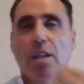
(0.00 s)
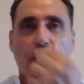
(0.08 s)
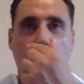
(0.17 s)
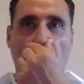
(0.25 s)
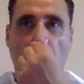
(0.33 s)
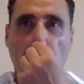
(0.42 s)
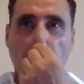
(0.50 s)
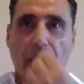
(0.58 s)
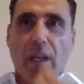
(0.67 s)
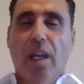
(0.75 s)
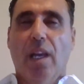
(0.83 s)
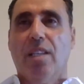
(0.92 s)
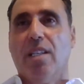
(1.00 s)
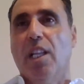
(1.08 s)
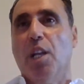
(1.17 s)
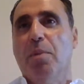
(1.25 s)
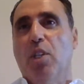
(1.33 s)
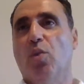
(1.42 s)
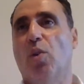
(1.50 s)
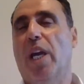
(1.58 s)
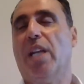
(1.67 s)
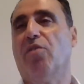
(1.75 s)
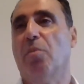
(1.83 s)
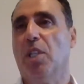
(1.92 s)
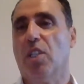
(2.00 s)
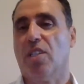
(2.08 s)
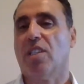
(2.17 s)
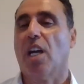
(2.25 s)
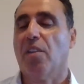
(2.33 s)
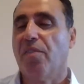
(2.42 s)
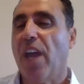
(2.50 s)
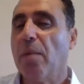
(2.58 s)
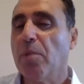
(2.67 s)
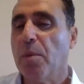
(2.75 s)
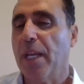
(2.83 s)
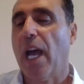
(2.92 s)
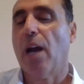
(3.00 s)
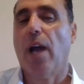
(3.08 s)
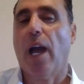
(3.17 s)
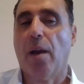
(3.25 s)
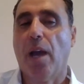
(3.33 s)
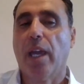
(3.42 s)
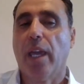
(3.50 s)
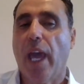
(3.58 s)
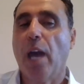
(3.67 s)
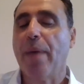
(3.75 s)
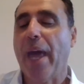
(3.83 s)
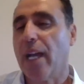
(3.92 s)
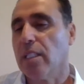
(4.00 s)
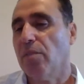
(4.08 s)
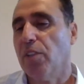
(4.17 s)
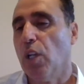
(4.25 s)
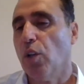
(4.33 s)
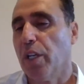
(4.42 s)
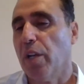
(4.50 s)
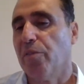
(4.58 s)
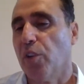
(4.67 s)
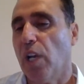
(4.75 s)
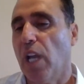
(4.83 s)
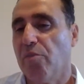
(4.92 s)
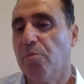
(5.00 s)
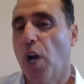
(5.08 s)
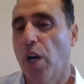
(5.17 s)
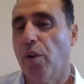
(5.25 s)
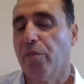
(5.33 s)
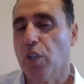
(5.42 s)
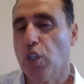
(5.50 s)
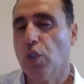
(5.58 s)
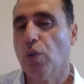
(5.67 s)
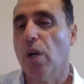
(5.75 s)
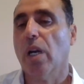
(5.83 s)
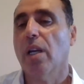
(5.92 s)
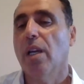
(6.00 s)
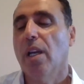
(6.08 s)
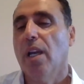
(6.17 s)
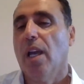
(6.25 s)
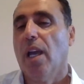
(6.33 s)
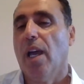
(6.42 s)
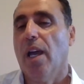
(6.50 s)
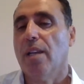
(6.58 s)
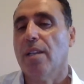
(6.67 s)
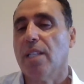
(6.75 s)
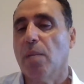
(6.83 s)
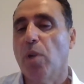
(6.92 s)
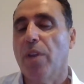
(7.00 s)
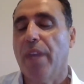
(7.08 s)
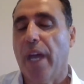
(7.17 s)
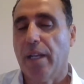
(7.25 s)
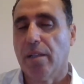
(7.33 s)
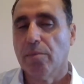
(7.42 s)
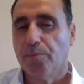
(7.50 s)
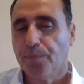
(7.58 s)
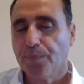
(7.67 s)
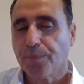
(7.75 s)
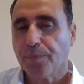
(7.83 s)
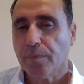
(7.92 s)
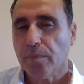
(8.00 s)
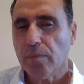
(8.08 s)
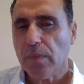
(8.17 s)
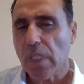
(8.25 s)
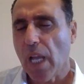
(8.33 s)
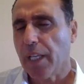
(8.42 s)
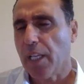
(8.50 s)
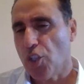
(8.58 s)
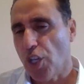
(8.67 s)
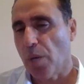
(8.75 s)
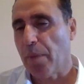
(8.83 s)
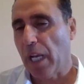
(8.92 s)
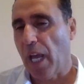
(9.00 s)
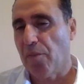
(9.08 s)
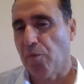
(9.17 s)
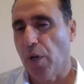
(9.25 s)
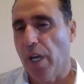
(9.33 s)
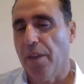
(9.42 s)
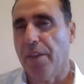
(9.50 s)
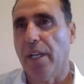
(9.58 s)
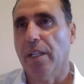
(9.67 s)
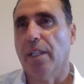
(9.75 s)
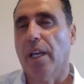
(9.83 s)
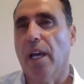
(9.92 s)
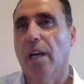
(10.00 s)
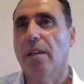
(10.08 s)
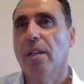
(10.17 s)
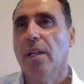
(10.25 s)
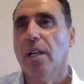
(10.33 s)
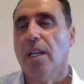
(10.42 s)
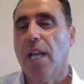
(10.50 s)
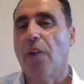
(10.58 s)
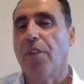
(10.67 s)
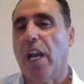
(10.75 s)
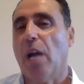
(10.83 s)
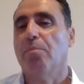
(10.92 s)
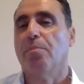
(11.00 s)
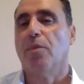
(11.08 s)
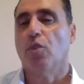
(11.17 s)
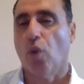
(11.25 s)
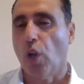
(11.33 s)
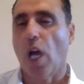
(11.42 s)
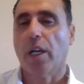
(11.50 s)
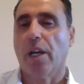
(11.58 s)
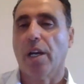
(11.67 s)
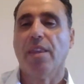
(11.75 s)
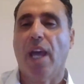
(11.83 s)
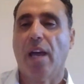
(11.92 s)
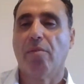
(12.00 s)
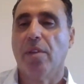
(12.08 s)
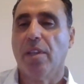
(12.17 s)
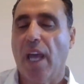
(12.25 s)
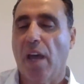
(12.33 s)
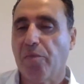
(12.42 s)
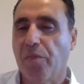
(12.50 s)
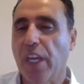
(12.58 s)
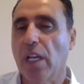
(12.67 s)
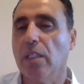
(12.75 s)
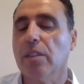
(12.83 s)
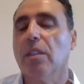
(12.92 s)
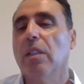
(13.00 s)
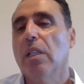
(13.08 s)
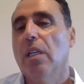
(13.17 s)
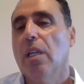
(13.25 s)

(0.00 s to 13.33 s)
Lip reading: So it's a little bit too late for me to start a family, but I am actively looking for a life partner for sure. Someone that I can share my life with, and now that I'm no longer in that field,